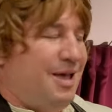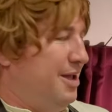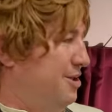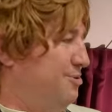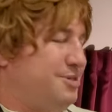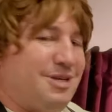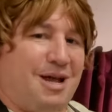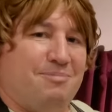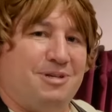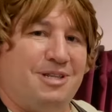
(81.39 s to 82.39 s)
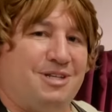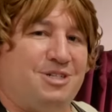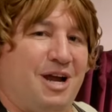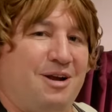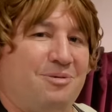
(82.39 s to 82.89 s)
he used to come to the
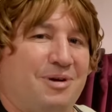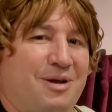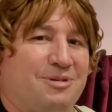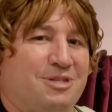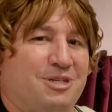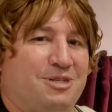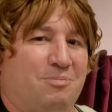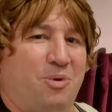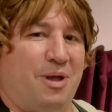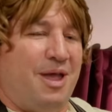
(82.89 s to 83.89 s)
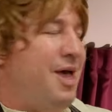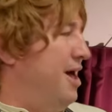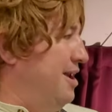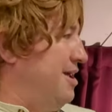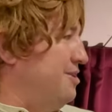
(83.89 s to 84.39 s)
Shire when I was just a boy,
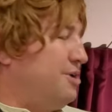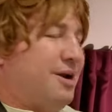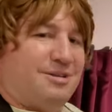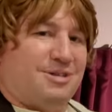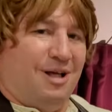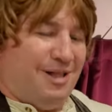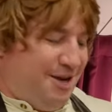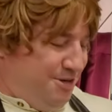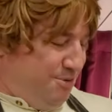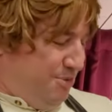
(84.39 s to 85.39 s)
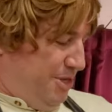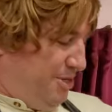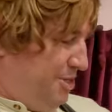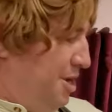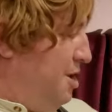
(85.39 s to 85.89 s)
and he taught us all how to do
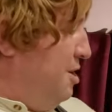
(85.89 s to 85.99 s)
this.